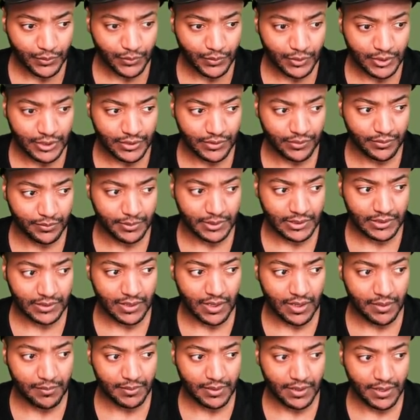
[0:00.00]
Where is
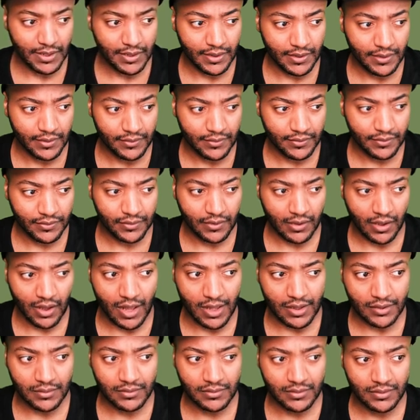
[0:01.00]
McTominay?
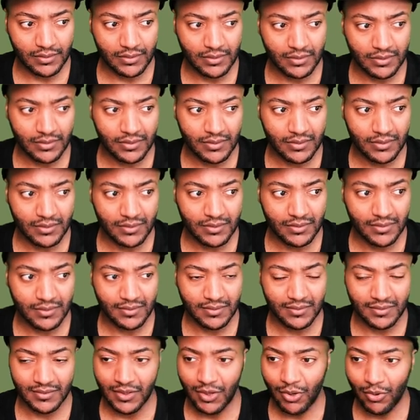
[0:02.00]
Scott.
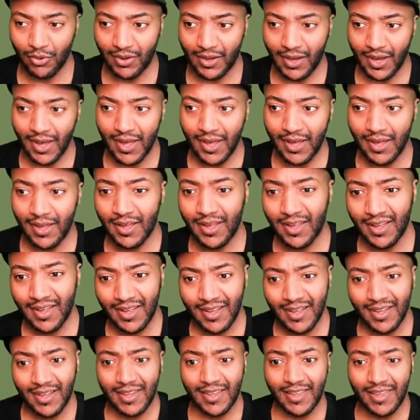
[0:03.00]
Okay,
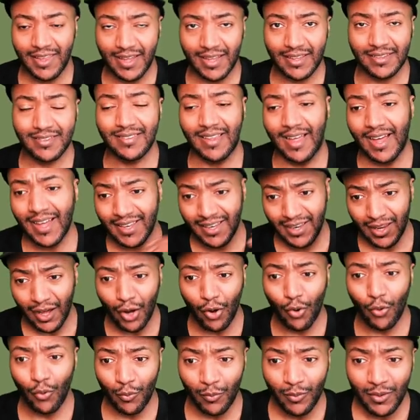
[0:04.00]
yes, I
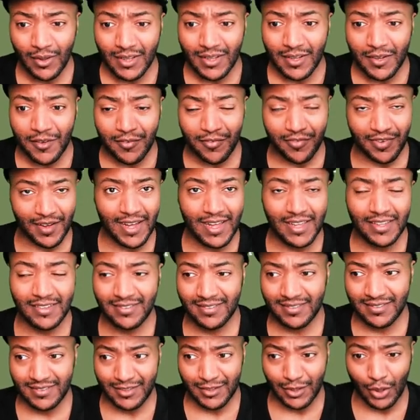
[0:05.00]
know.
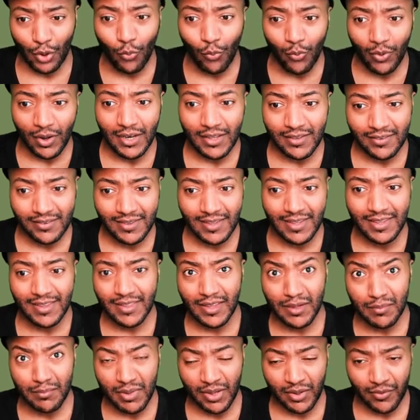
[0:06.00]
Fans don't want to see
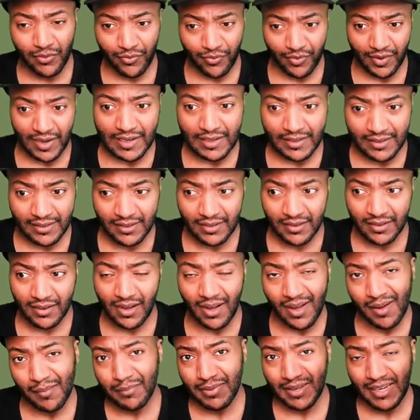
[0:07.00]
the McFred
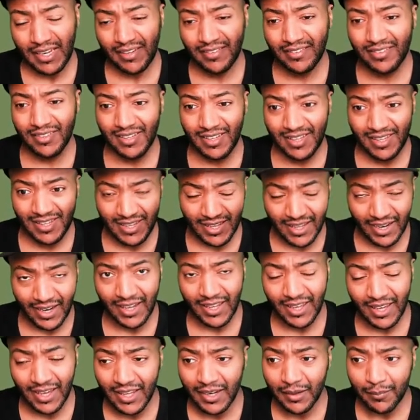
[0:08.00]
combination yet
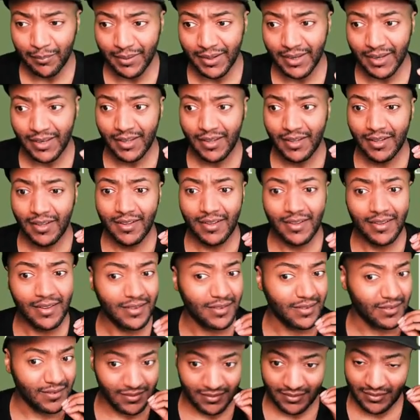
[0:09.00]
again, but
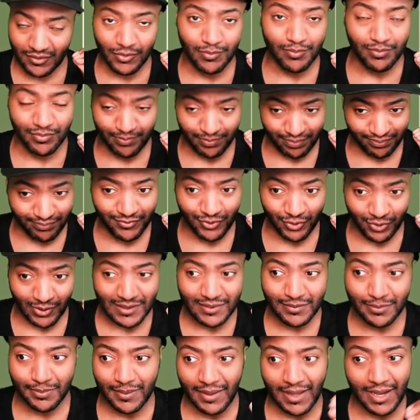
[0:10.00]

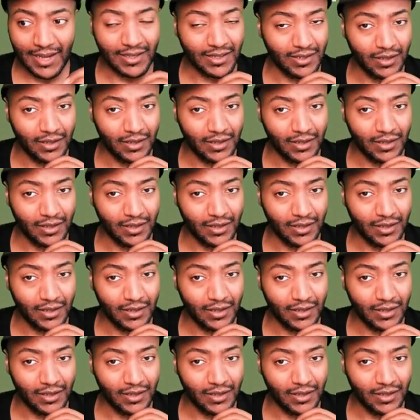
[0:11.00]
trust me, I